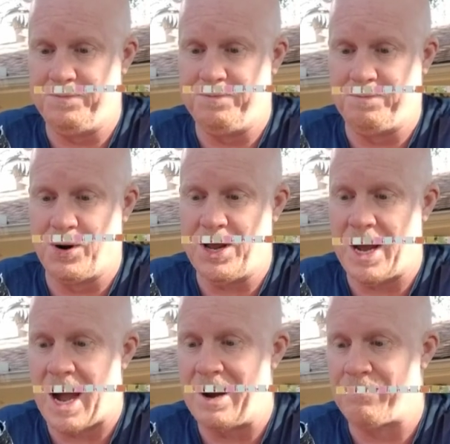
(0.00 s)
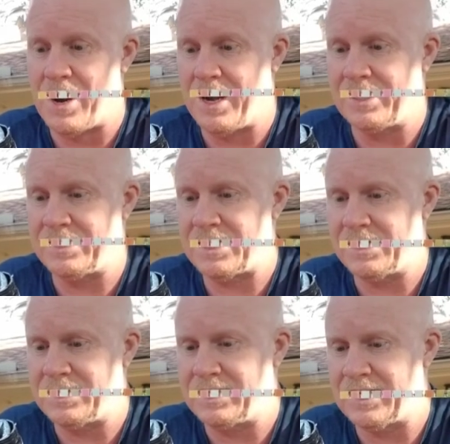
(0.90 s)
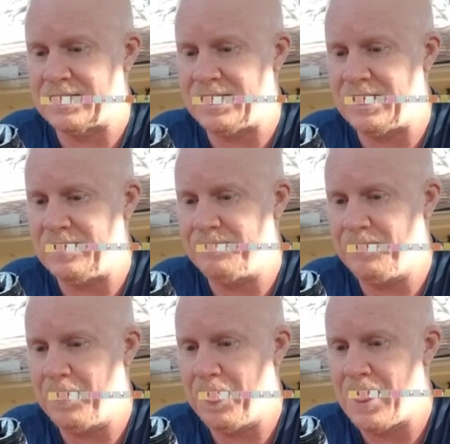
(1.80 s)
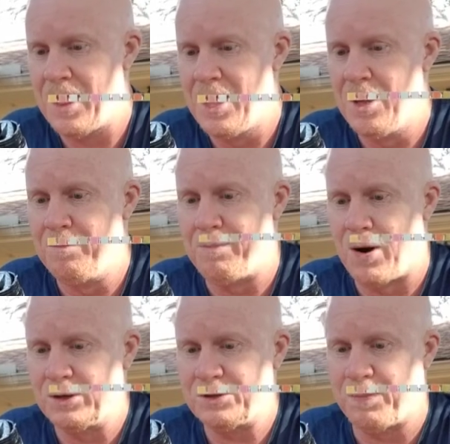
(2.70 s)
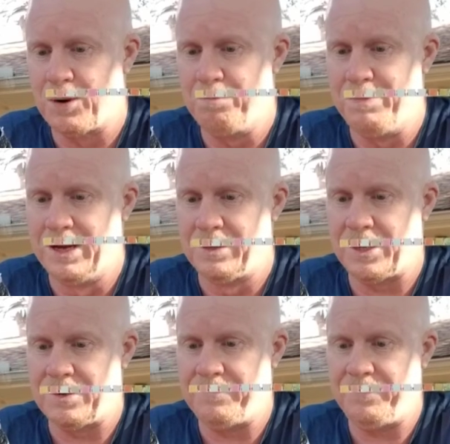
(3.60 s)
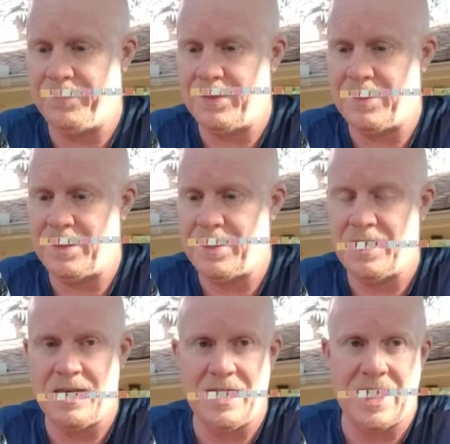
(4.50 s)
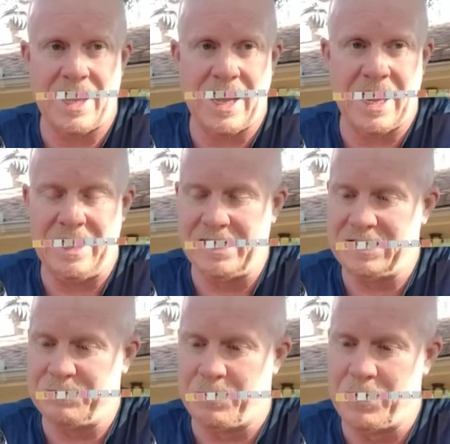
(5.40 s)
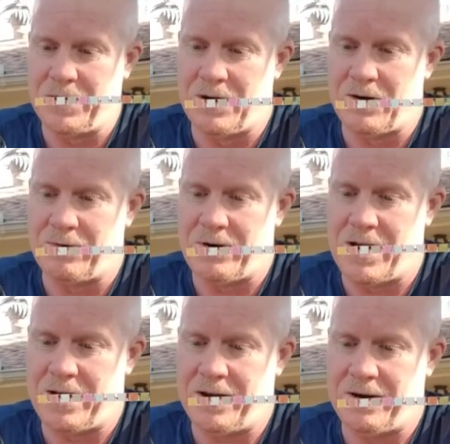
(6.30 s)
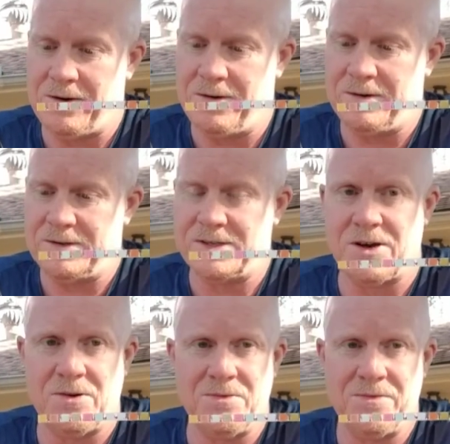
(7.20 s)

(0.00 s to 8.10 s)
pretty high range. It says 60 parts per billion, and this is pretty darn red here. So,